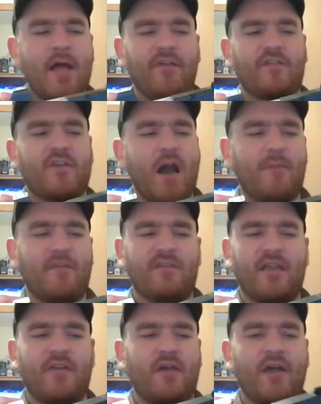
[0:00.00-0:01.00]
This
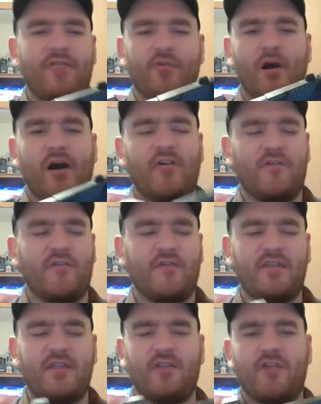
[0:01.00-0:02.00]
compensator, I throw
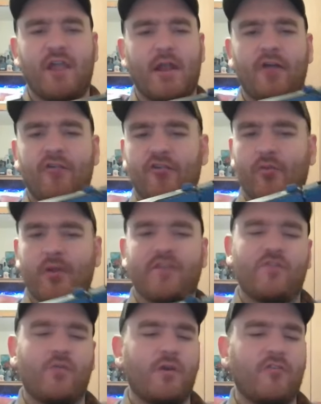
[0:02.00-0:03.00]
115 grain,
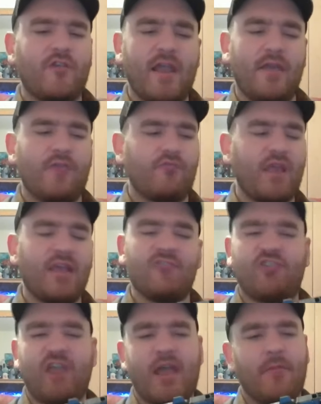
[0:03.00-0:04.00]
124 grain
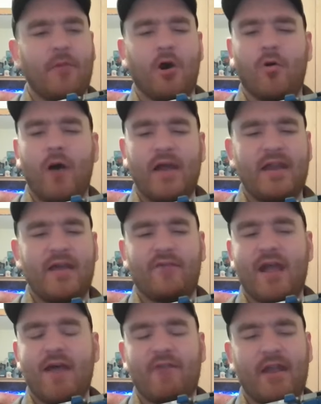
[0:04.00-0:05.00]
range ammo. I
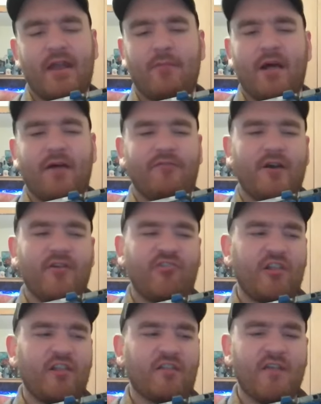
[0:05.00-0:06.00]
never have any
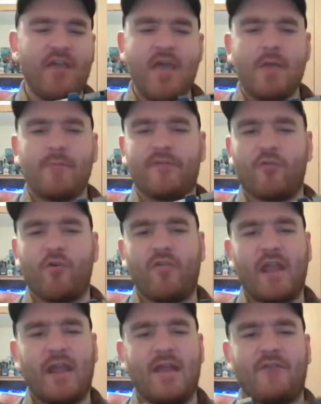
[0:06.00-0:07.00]
malfunctions. Before
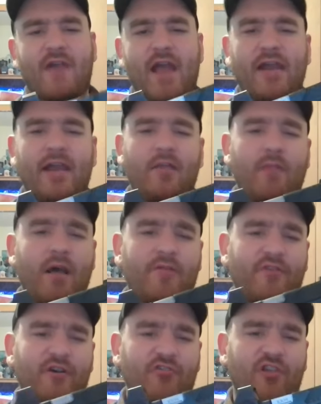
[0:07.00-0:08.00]
then, I never had any
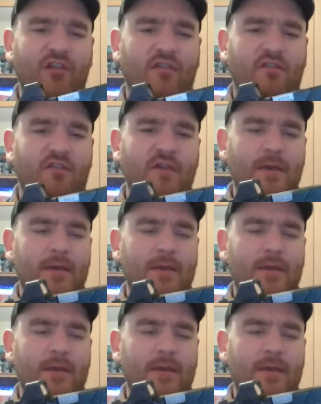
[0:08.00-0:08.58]
malfunctions.